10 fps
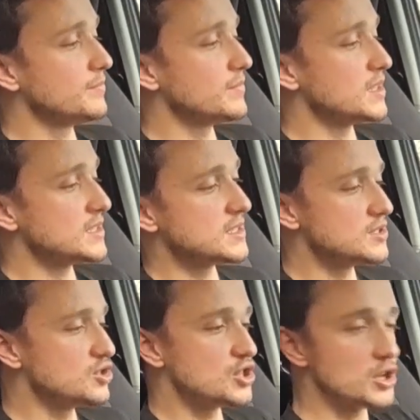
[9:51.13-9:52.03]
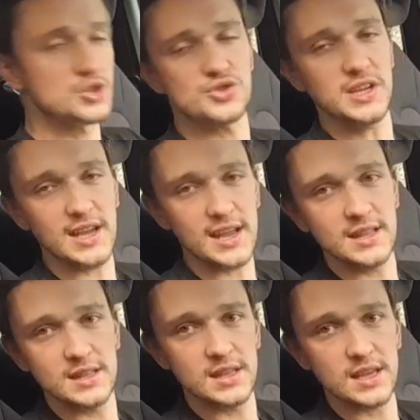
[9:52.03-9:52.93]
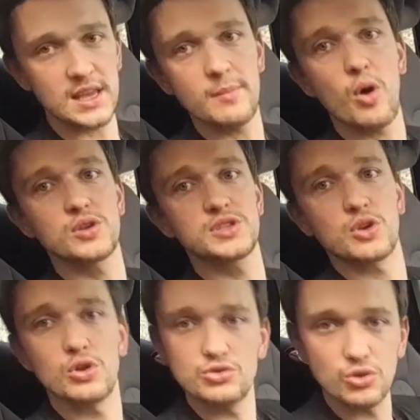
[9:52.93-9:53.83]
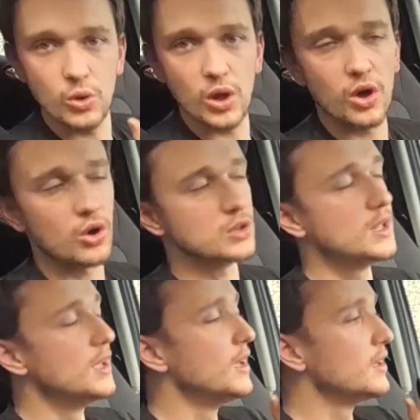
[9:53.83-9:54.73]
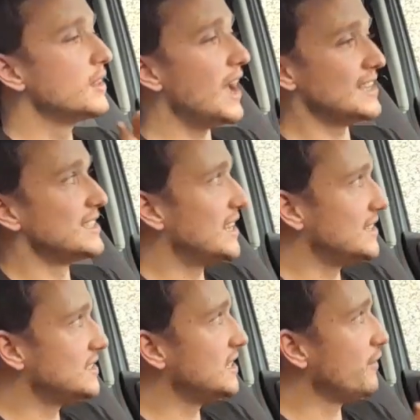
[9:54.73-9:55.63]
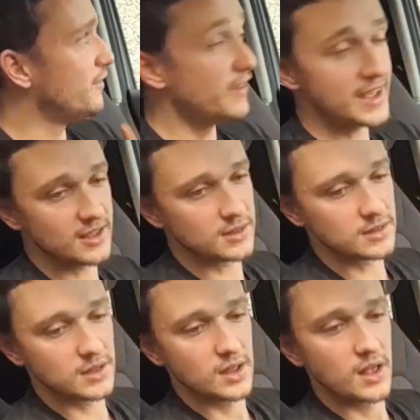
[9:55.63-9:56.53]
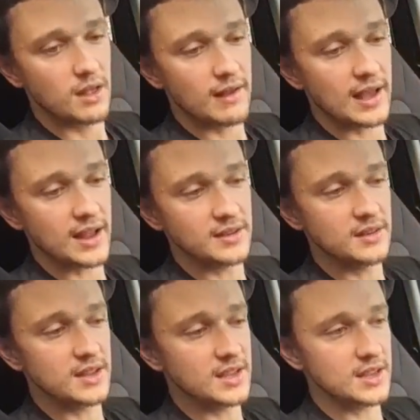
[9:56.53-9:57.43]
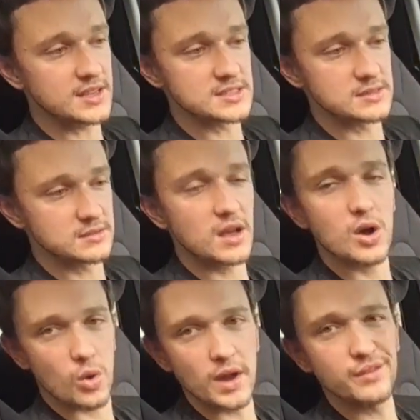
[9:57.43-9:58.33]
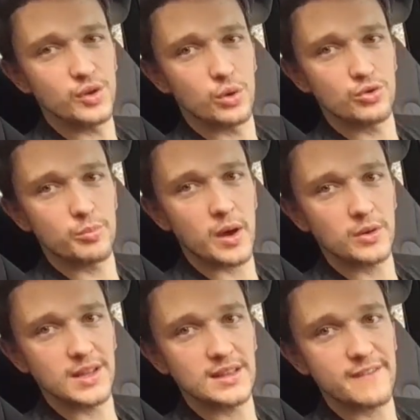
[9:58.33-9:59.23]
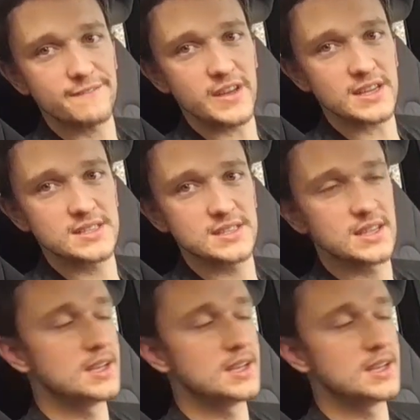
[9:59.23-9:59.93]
There's circuitry in the gearbox to control it all that has a tendency to fail, and it is quite a few £100 to get that fixed.